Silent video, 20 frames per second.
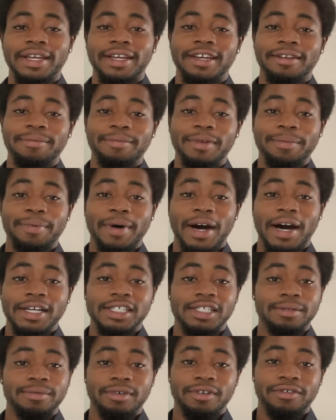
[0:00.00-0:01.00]
it'd be
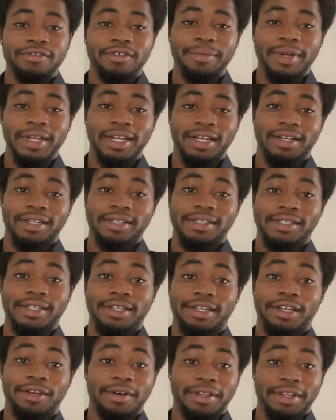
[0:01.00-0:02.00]
possible for me to
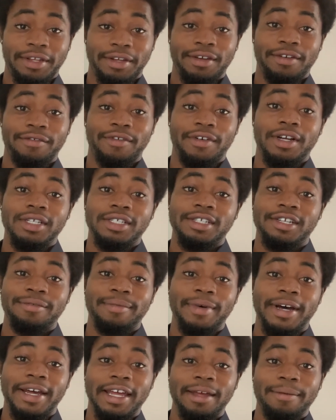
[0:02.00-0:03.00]
continue at the University of
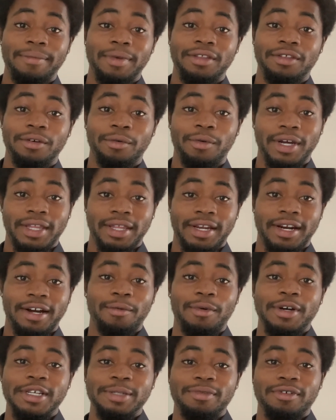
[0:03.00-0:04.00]
Miami the way that I
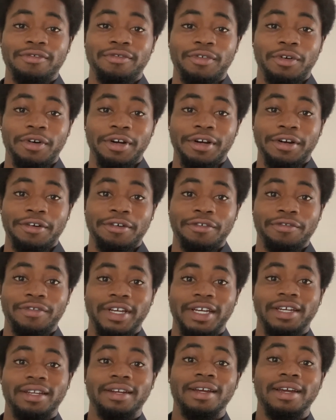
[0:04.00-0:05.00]
was before
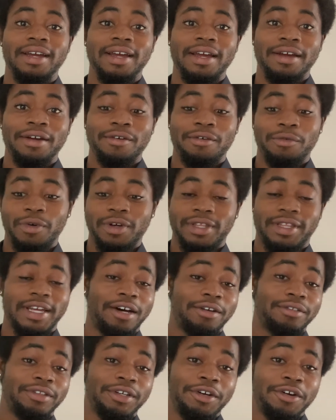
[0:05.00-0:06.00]
COVID
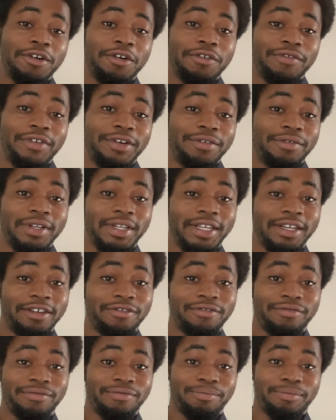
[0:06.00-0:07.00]
without the COVID relief
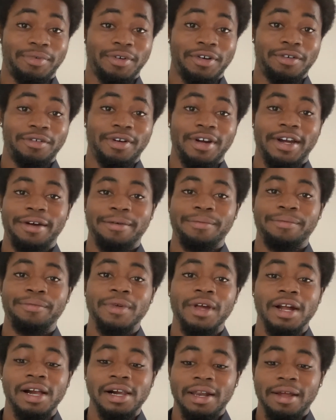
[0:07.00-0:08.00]
program.
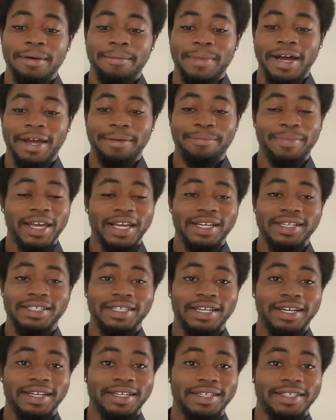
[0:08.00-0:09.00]
My
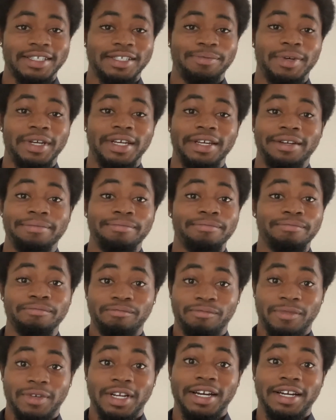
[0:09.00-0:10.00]
paycheck has been
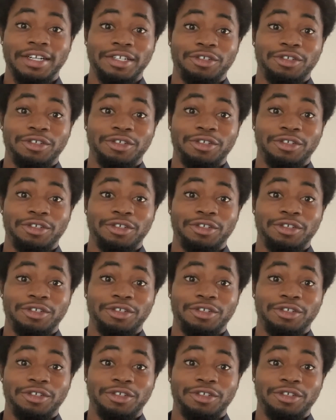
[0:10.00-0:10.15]
cut